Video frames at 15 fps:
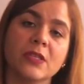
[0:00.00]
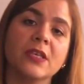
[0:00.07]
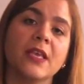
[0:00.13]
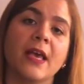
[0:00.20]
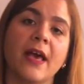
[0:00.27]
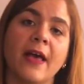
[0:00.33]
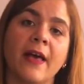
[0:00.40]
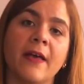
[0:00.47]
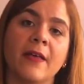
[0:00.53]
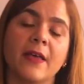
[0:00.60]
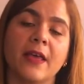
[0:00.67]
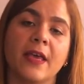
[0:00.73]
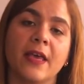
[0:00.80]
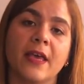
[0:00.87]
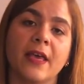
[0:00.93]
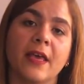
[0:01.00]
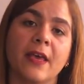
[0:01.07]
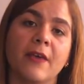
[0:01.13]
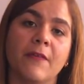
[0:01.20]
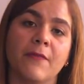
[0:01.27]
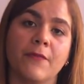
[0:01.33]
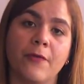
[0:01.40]

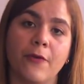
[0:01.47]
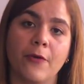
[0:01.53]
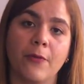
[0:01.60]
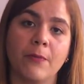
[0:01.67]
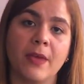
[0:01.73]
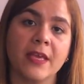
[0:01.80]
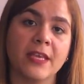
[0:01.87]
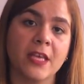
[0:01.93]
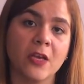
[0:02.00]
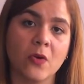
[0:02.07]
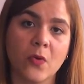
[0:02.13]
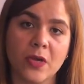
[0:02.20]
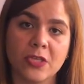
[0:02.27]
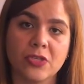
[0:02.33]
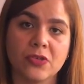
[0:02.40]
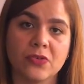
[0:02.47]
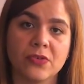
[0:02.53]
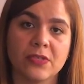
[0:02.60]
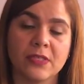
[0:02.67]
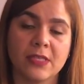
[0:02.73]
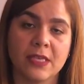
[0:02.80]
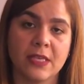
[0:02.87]
yeah, for making
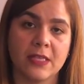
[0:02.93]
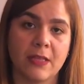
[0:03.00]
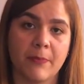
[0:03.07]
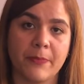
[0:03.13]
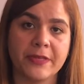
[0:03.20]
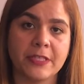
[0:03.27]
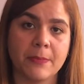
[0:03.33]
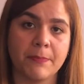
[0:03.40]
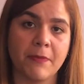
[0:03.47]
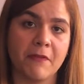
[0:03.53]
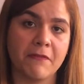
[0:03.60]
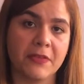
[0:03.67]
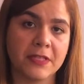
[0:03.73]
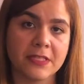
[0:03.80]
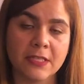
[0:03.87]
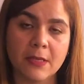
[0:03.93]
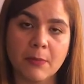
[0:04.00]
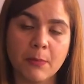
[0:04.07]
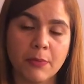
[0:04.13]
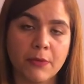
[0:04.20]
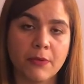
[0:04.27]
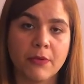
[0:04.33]
questions in the present perfect
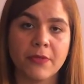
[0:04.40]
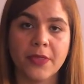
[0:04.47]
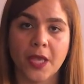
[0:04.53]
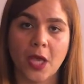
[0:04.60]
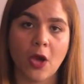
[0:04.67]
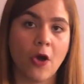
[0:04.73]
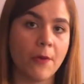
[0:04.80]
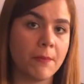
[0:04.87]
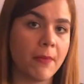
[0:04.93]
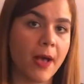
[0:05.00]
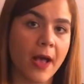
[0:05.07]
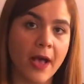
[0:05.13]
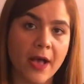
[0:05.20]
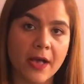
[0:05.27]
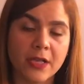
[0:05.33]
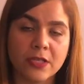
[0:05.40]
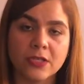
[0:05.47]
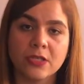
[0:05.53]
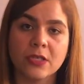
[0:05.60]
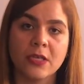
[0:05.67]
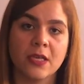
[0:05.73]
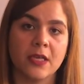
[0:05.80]
simple, the how
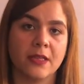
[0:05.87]
much,